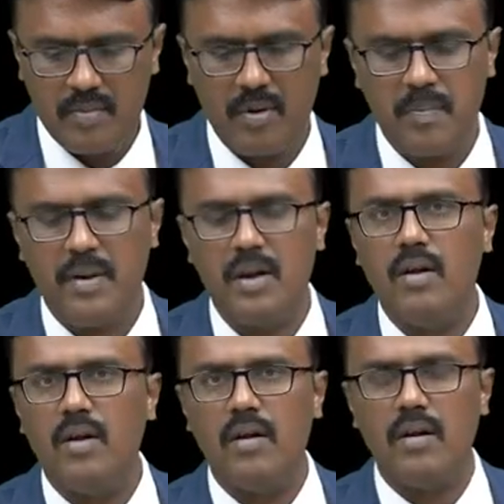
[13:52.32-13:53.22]

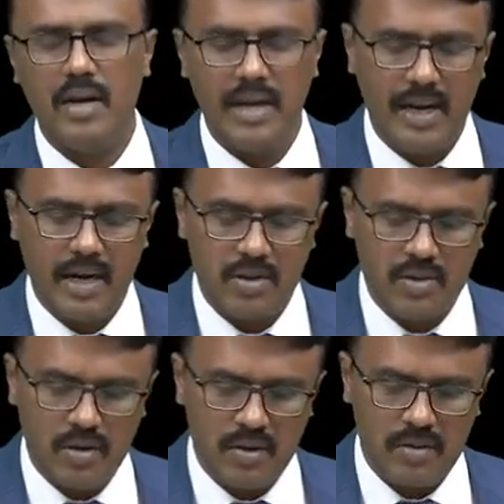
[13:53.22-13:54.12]
Propranolol, it
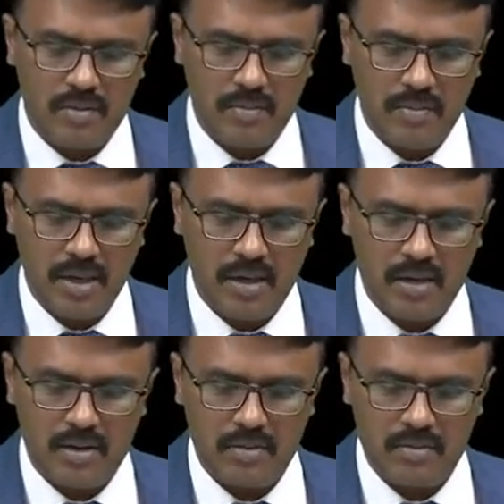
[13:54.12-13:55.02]
acts on
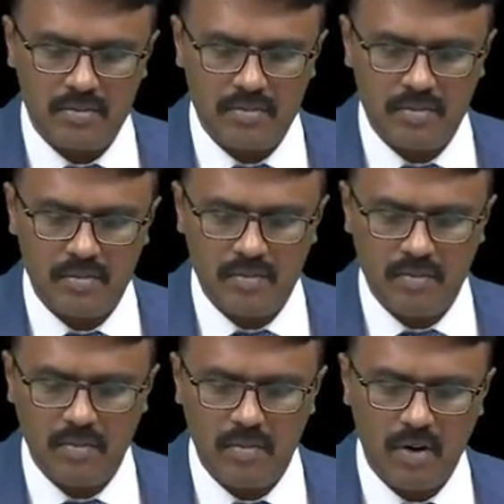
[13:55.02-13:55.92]
beta 2,
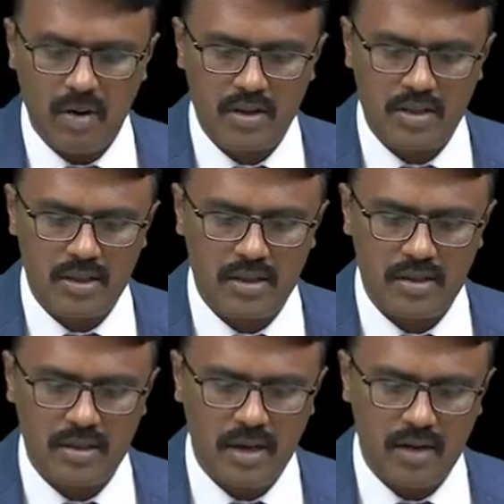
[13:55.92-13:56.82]
blocks
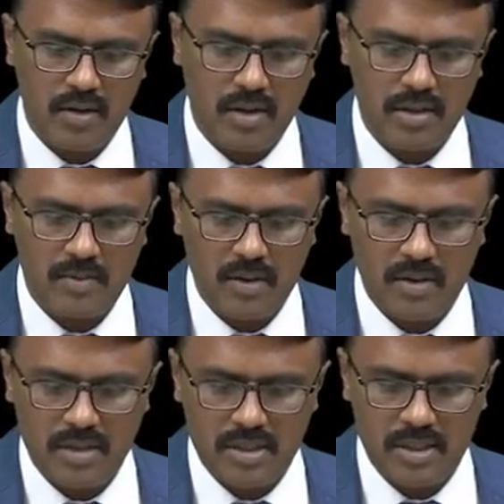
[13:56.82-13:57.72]
it and causes
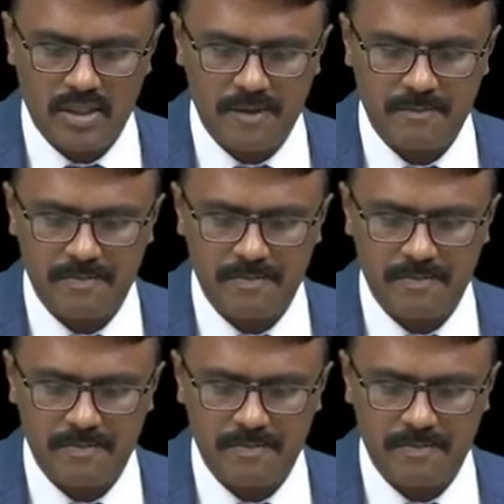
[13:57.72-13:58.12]
bronchoconstriction.